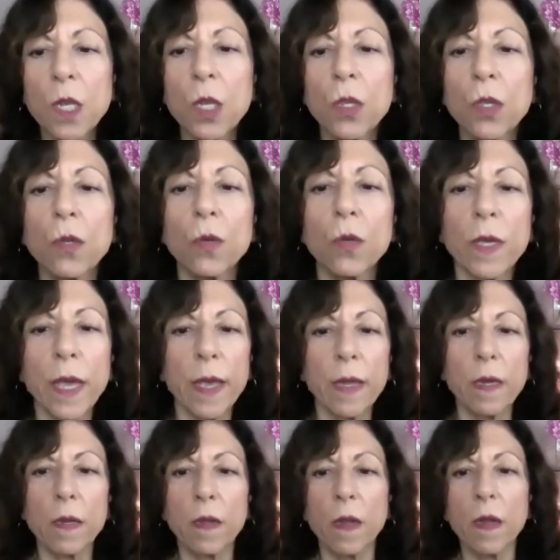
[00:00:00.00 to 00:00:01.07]
you'll
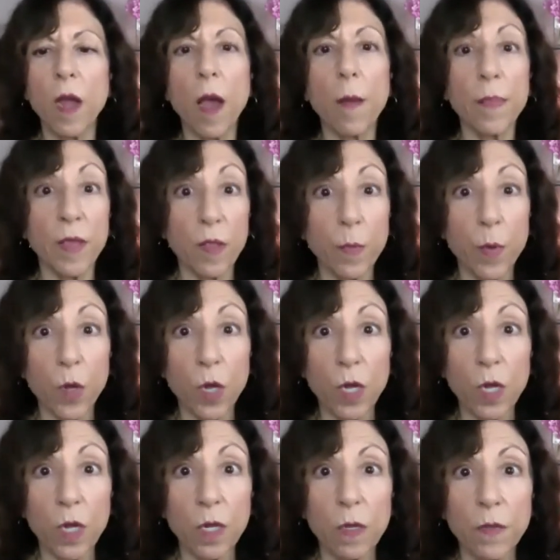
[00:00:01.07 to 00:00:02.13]
get a copy of the
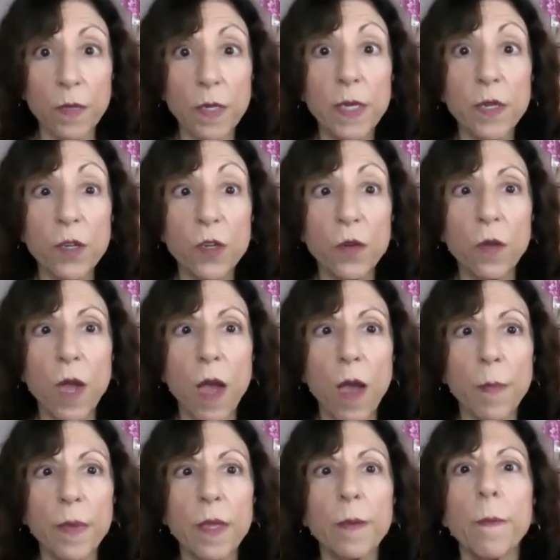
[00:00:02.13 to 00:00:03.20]
book, the digital
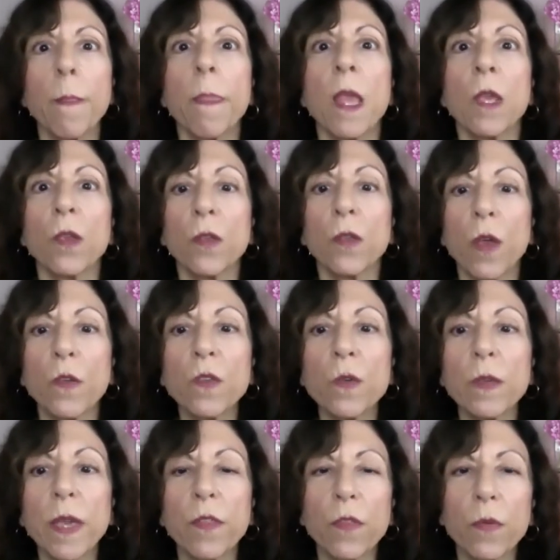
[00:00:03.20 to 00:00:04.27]
copy. You'll also
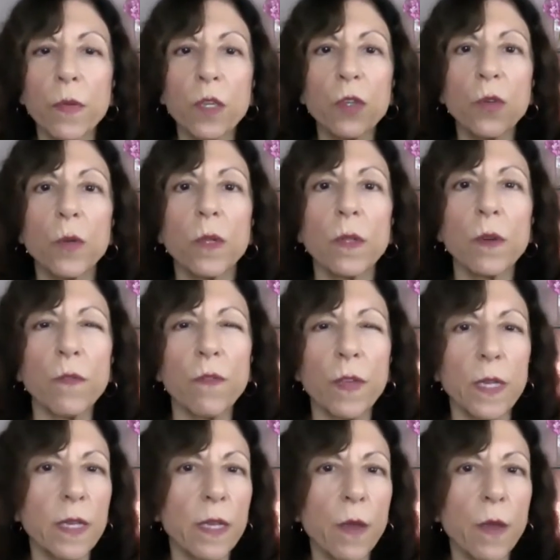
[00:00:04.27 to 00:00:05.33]
get 3 short little
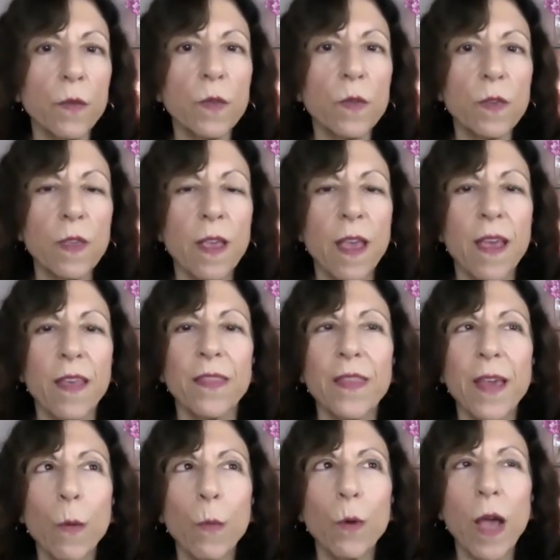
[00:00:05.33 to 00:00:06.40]
videos
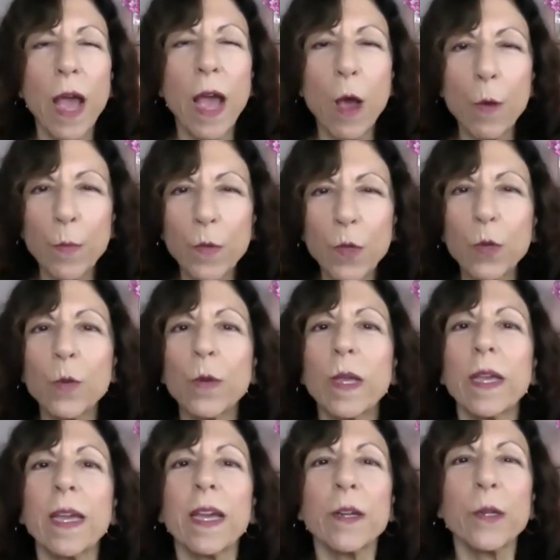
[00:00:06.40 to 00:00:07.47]
that will help you
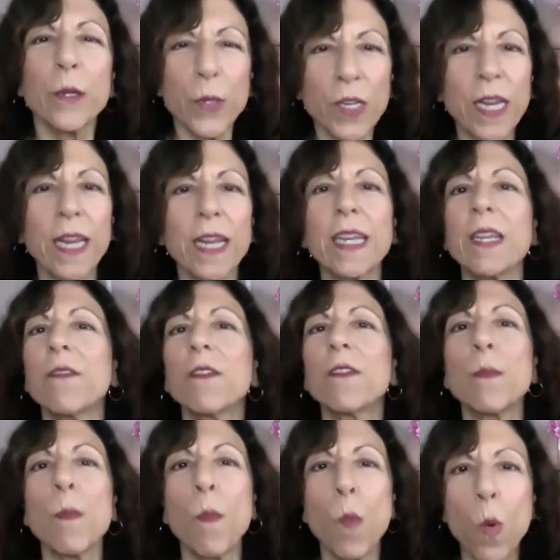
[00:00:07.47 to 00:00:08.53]
understand even
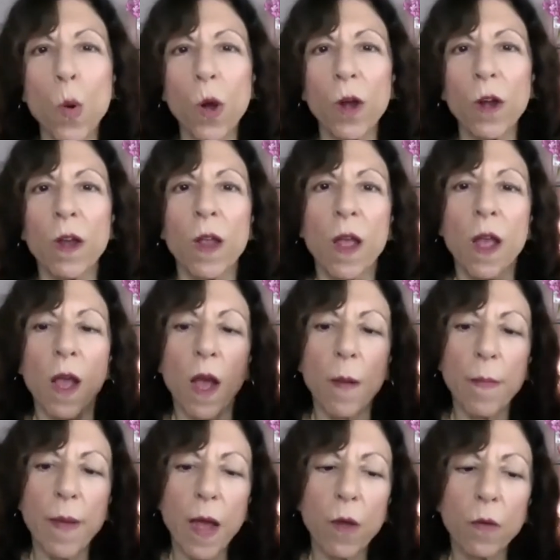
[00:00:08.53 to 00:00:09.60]
more
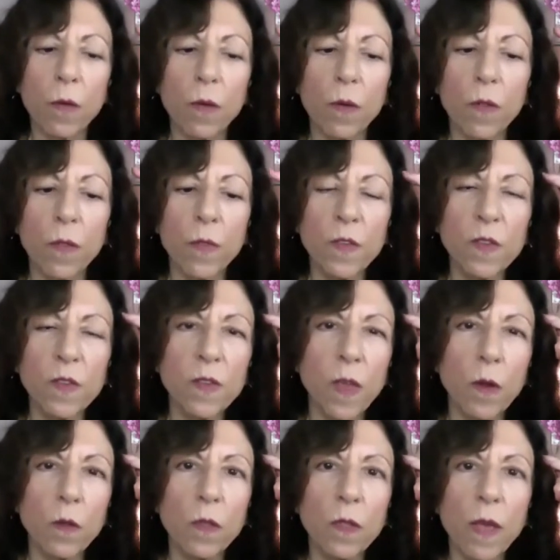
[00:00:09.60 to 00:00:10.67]
about the
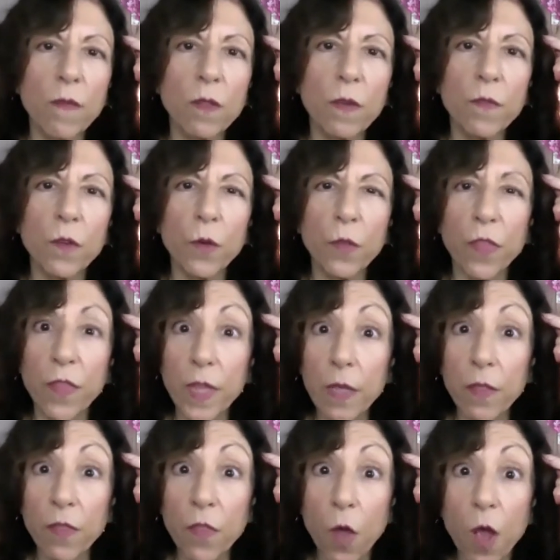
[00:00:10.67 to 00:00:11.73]
subtle level of your
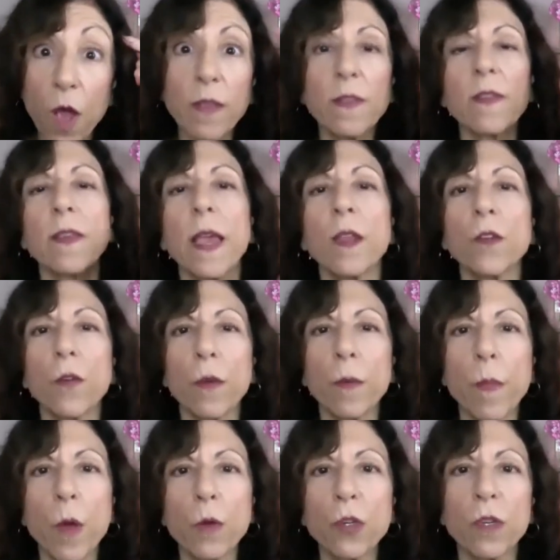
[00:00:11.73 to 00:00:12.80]
thoughts and your
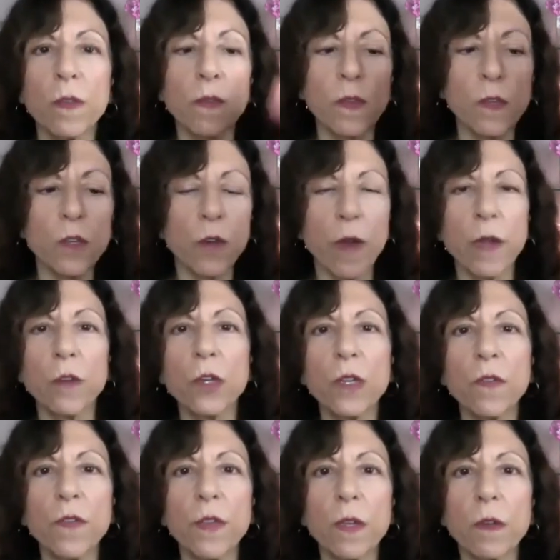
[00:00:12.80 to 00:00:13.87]
emotions and your
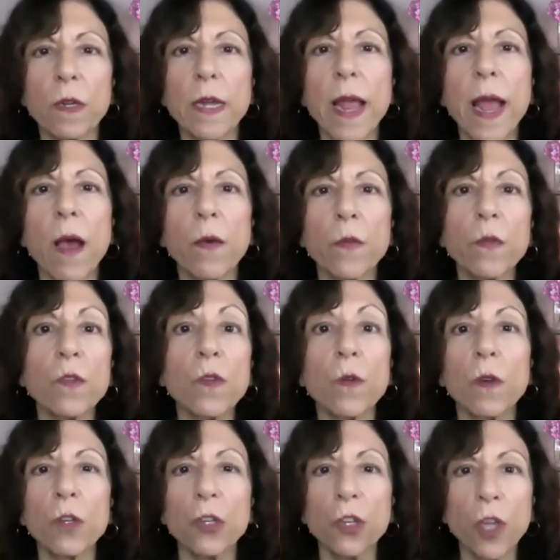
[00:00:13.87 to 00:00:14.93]
energy field, and how those
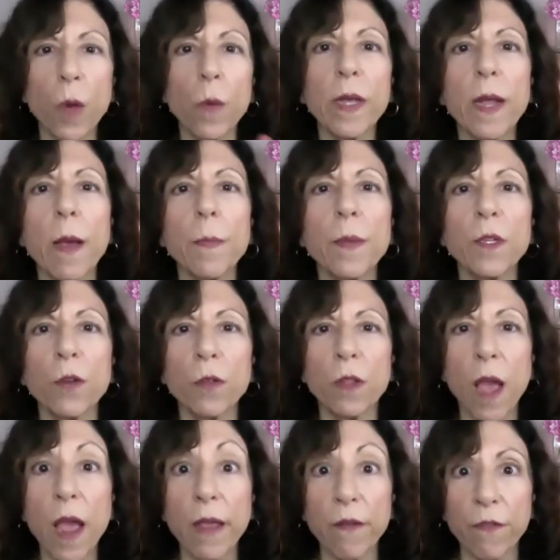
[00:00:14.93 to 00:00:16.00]
are showing up in your
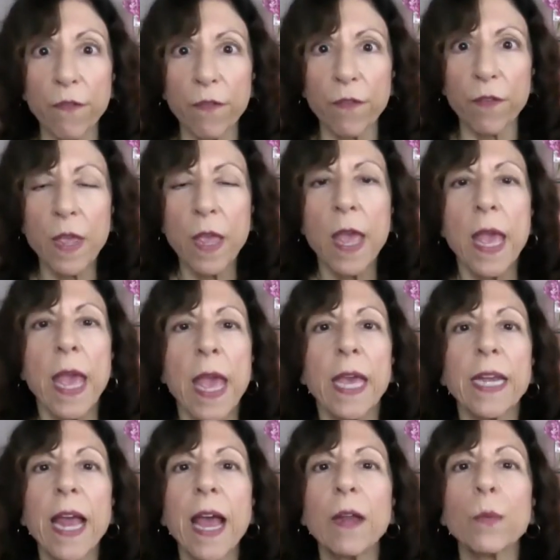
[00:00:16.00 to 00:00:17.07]
life,
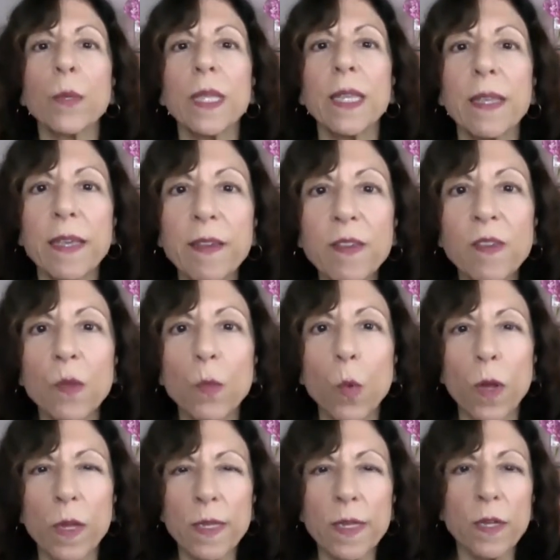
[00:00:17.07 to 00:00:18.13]
and how to release the
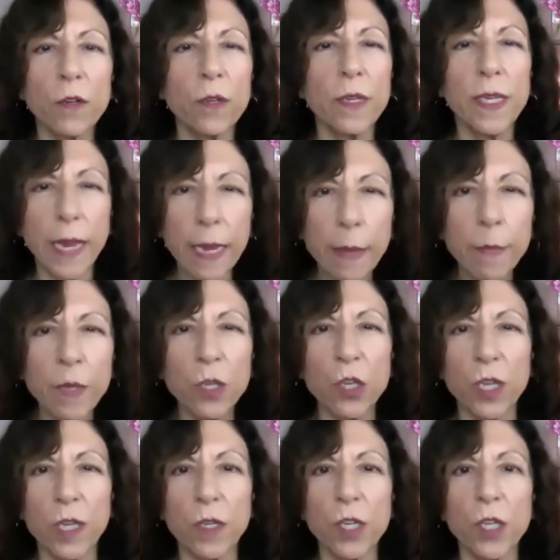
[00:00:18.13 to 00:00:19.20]
ones that are
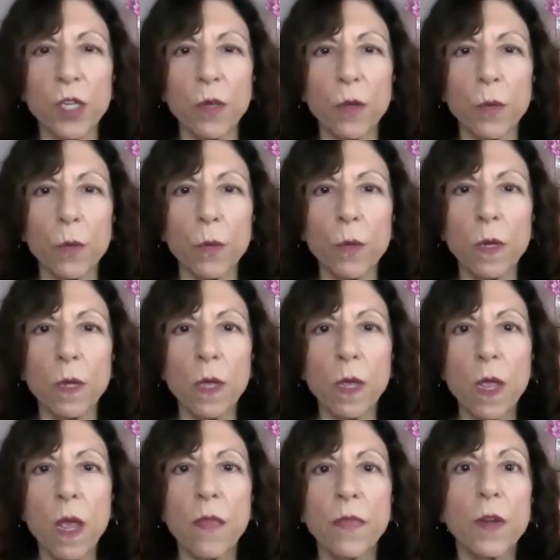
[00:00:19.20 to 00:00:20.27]
damaging to you,
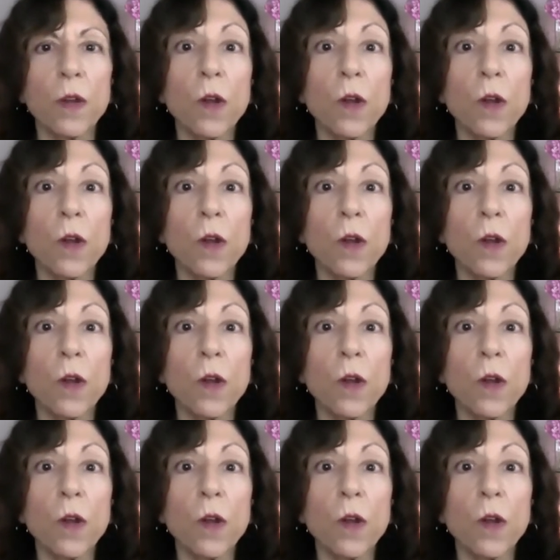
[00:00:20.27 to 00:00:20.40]
that are